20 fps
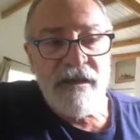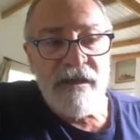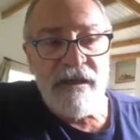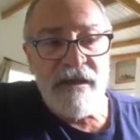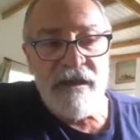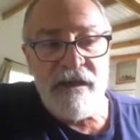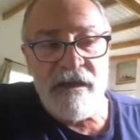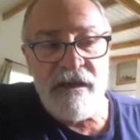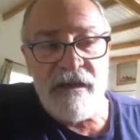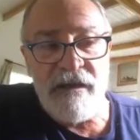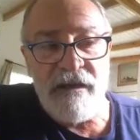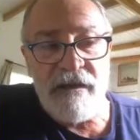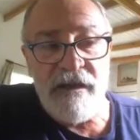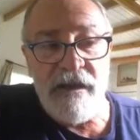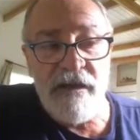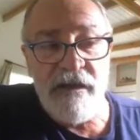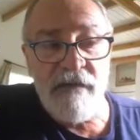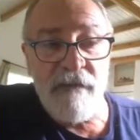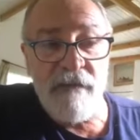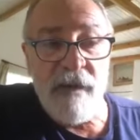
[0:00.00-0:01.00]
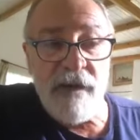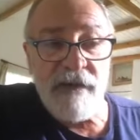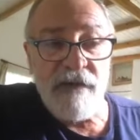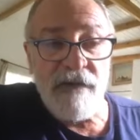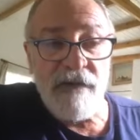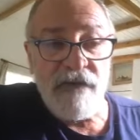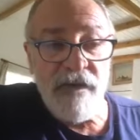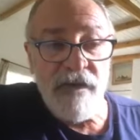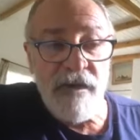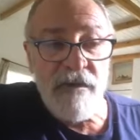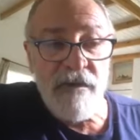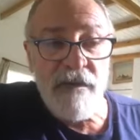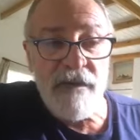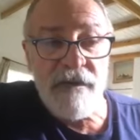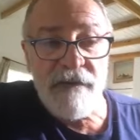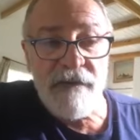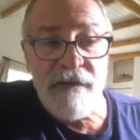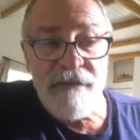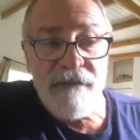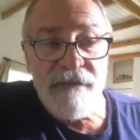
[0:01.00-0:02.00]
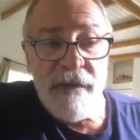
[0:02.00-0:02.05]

nearby the river.